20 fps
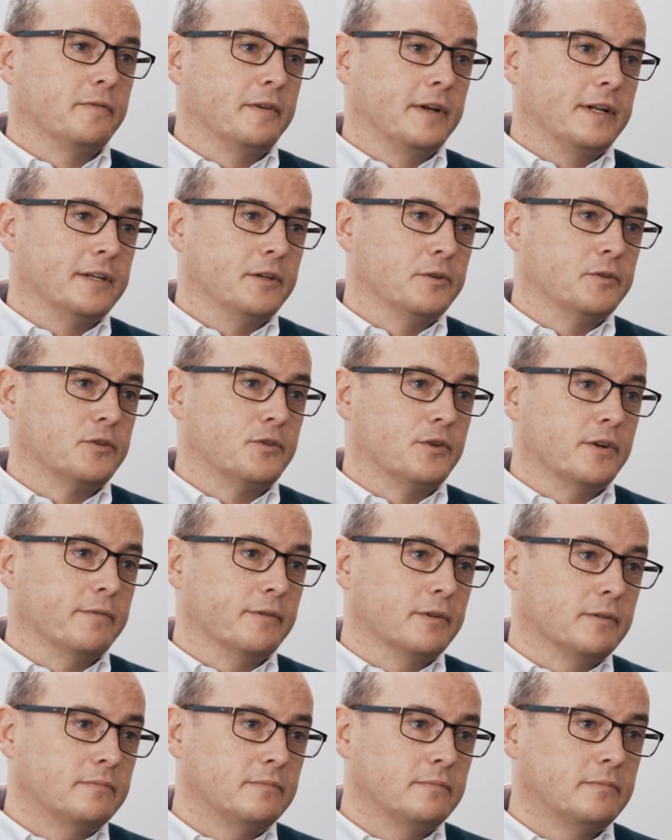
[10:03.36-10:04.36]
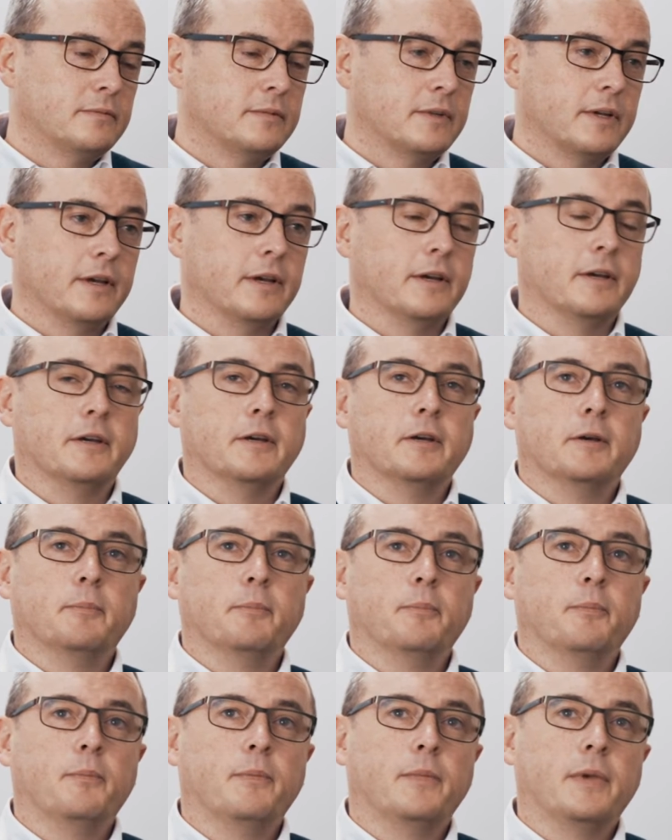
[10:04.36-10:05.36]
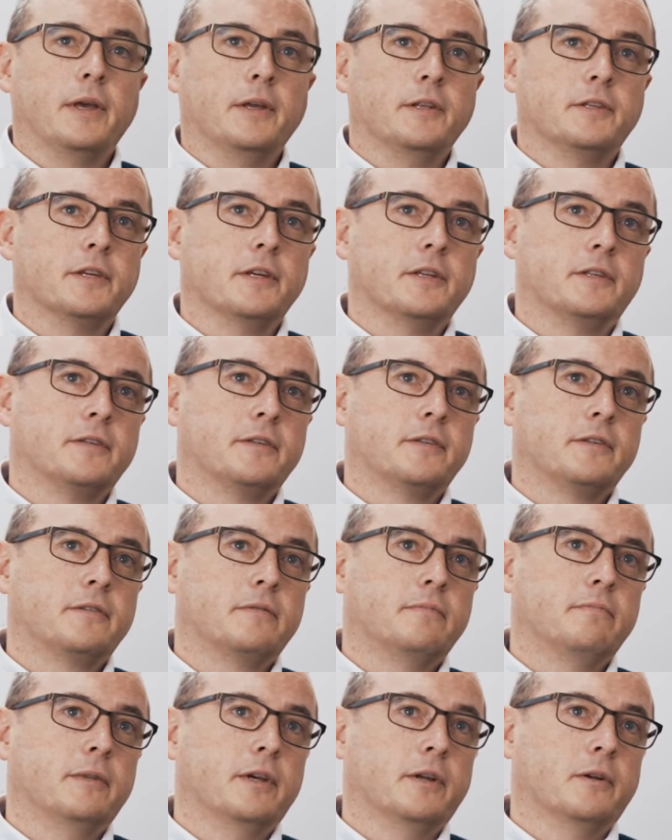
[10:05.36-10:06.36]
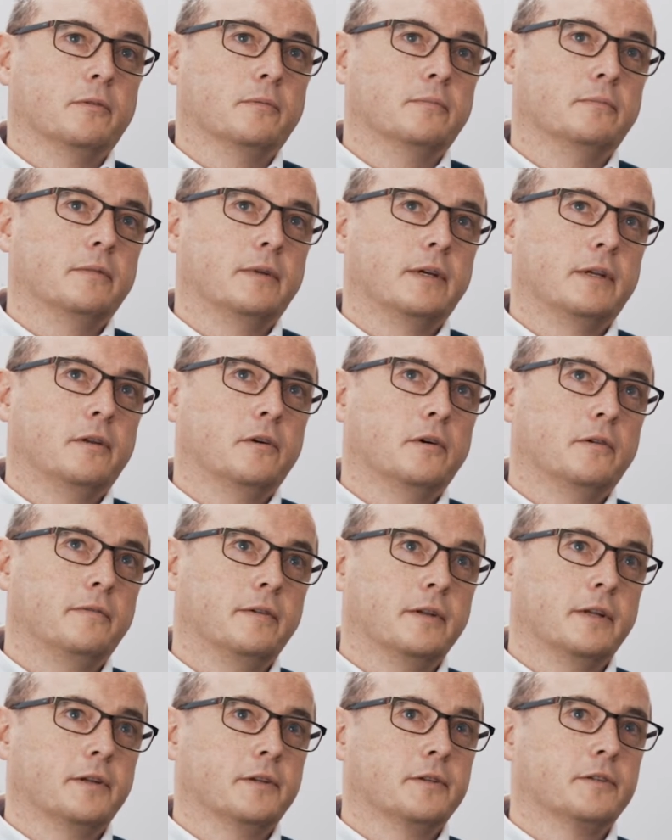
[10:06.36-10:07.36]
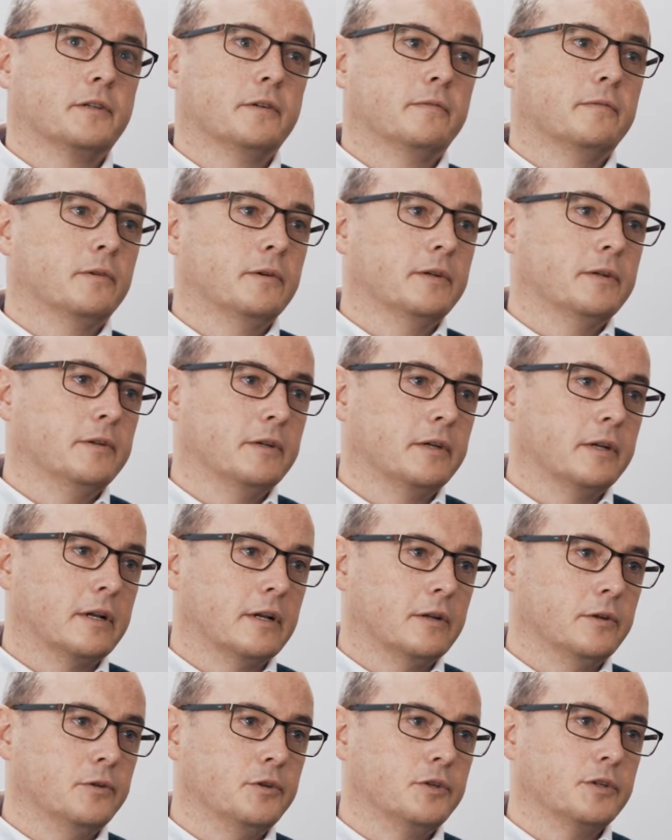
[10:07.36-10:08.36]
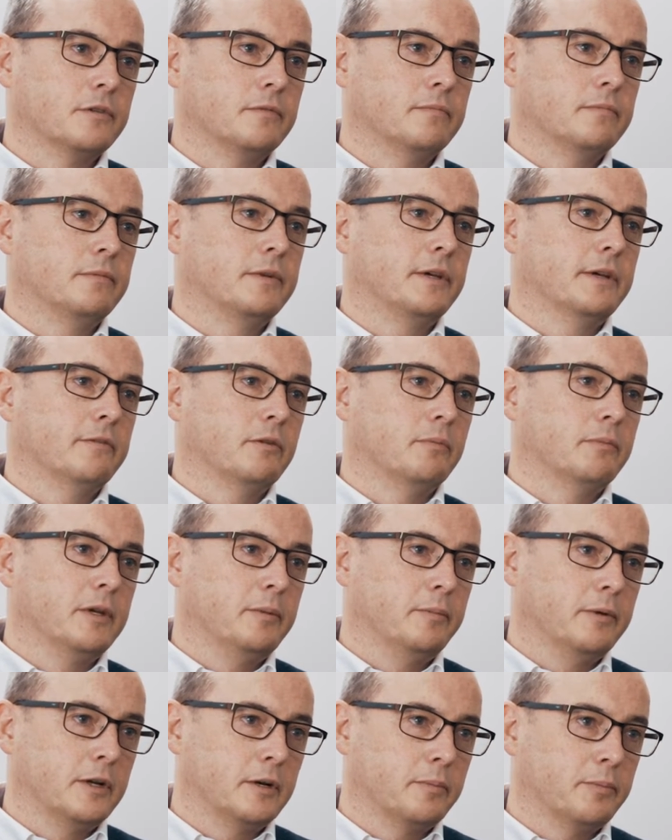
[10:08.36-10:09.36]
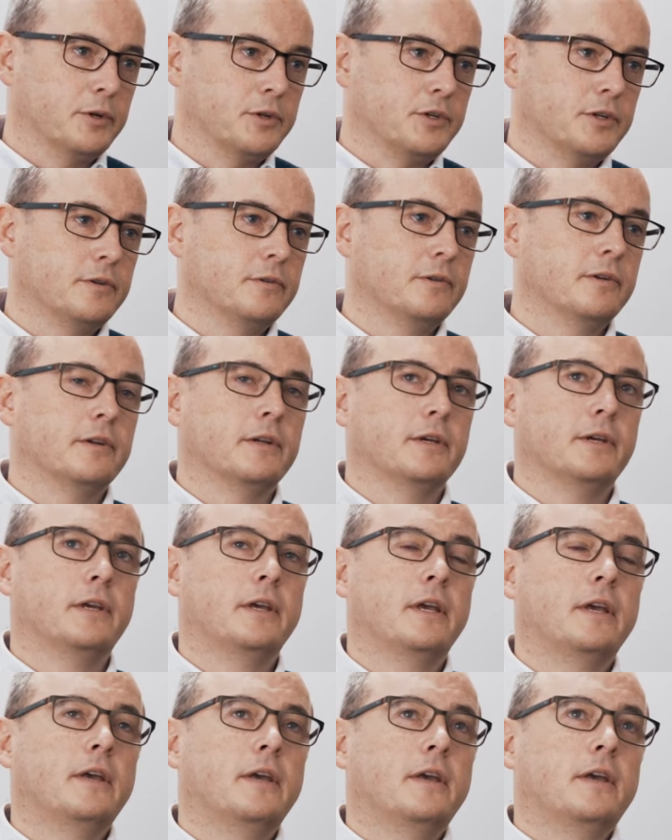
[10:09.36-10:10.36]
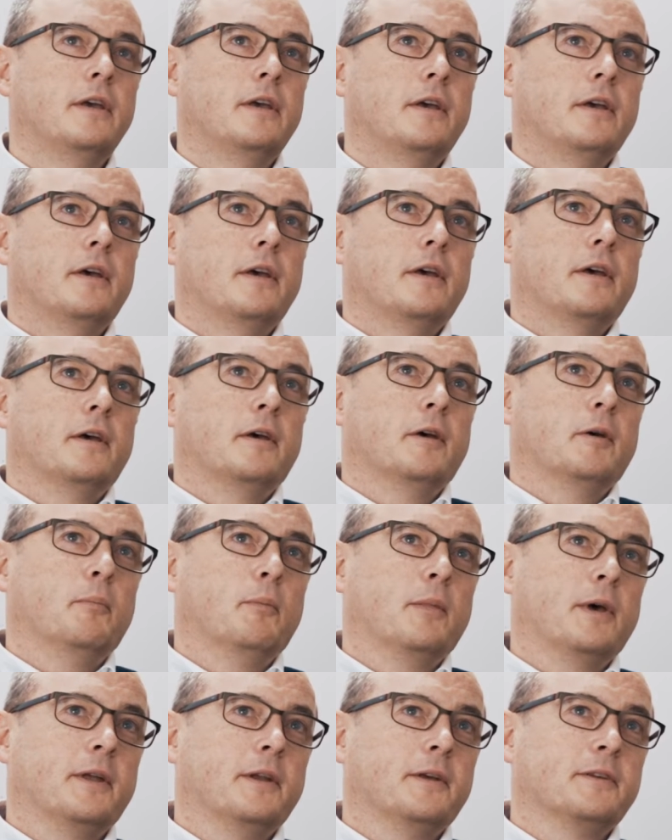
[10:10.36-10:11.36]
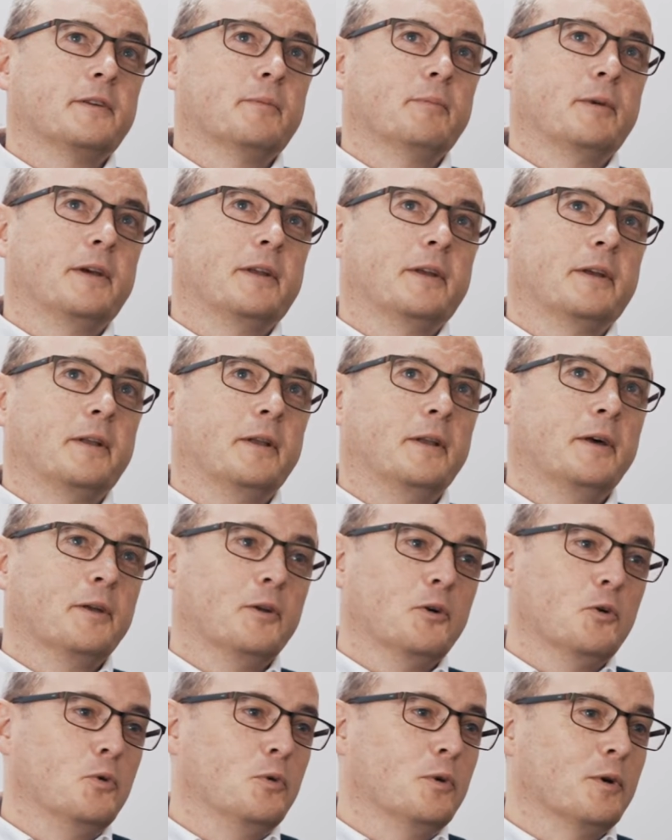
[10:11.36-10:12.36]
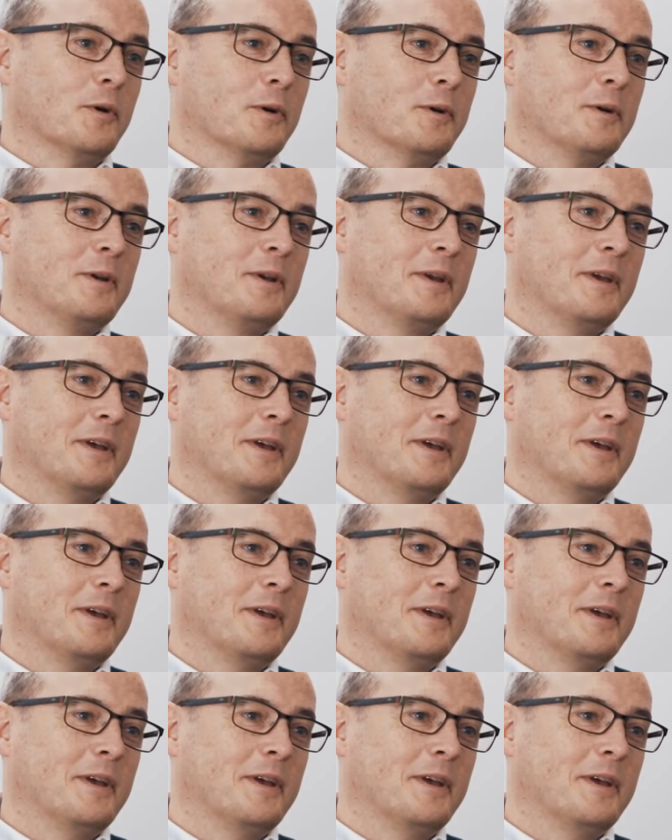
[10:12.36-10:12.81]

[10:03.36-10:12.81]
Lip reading: values driven. It's an awful lot of stuff around inclusion, giving people opportunity. And as I'm getting a lot older,